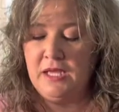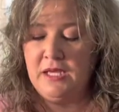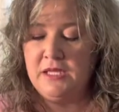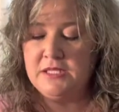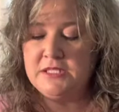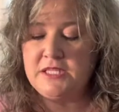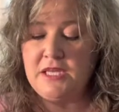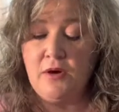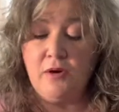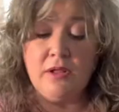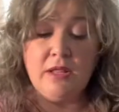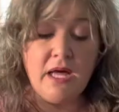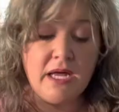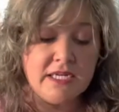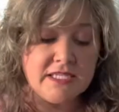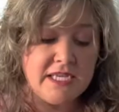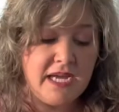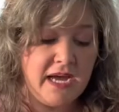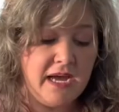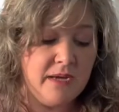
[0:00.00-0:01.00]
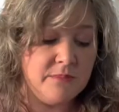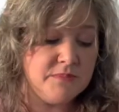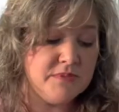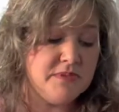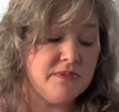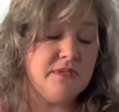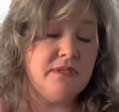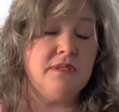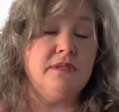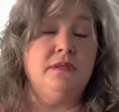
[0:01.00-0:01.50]
So a lot of
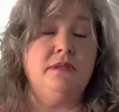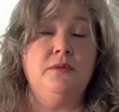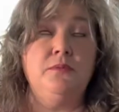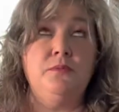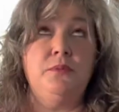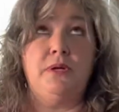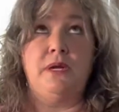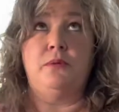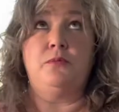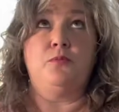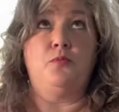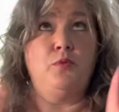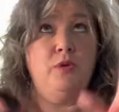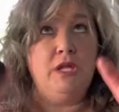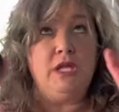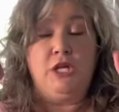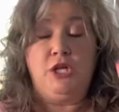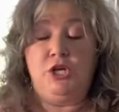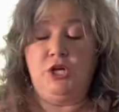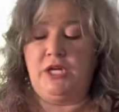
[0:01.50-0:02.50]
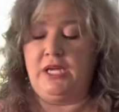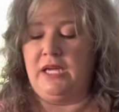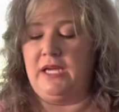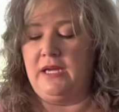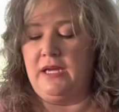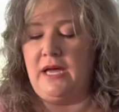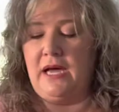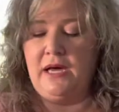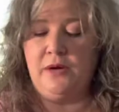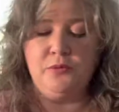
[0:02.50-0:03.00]
times when I'm really
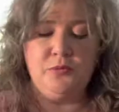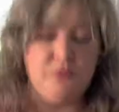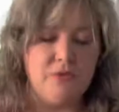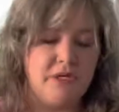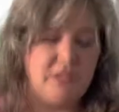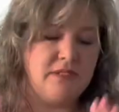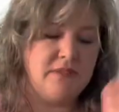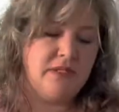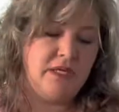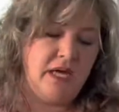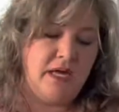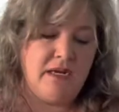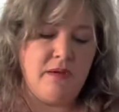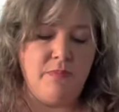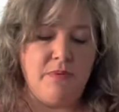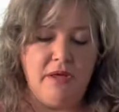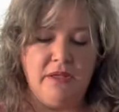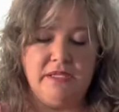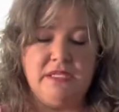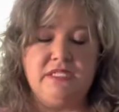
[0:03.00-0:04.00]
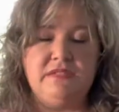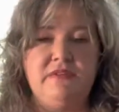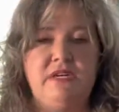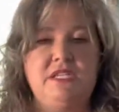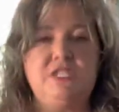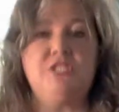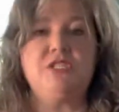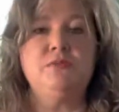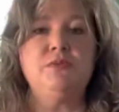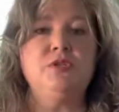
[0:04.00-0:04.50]
cooking, I will cut up all these
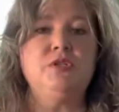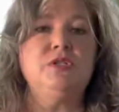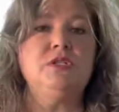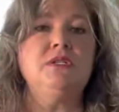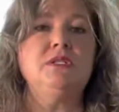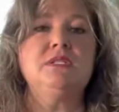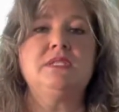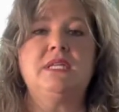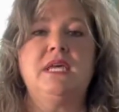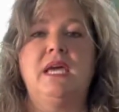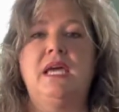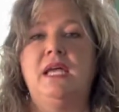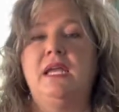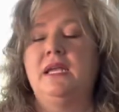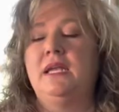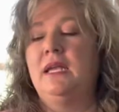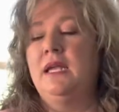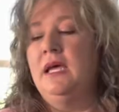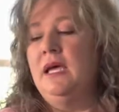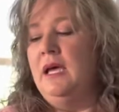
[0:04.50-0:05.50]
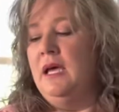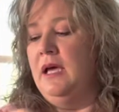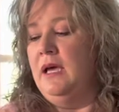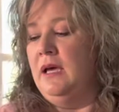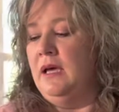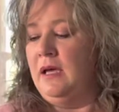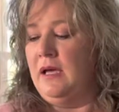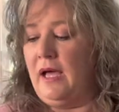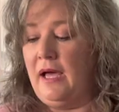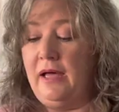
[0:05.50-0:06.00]
vegetables, and
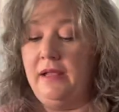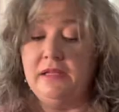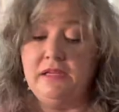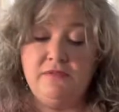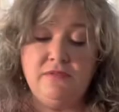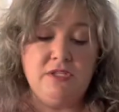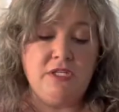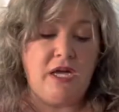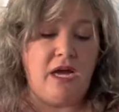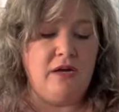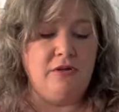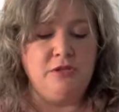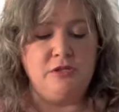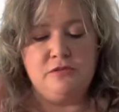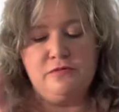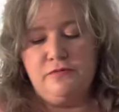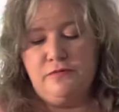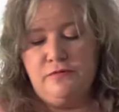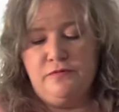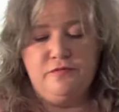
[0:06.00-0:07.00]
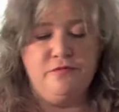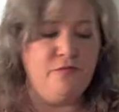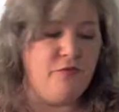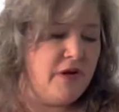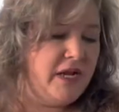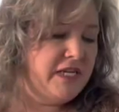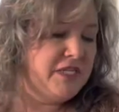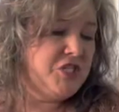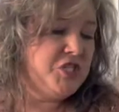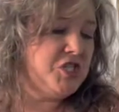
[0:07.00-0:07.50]
I'll use
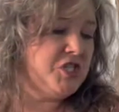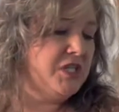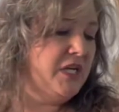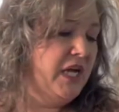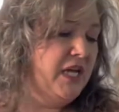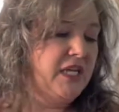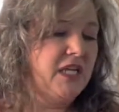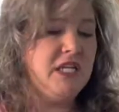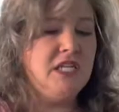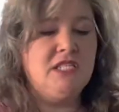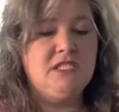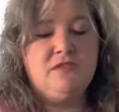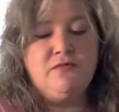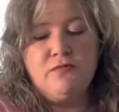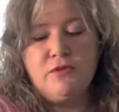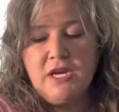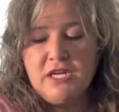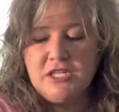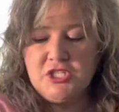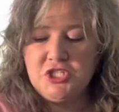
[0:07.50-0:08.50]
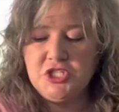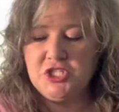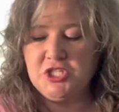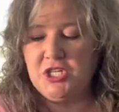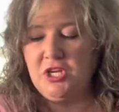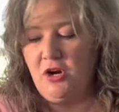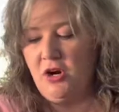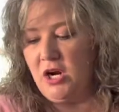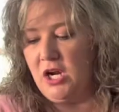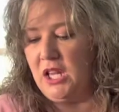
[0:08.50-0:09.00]
fresh onions, fresh
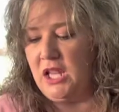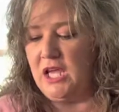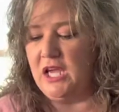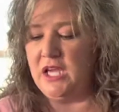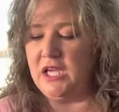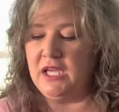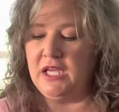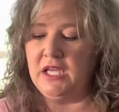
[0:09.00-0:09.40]
garlic,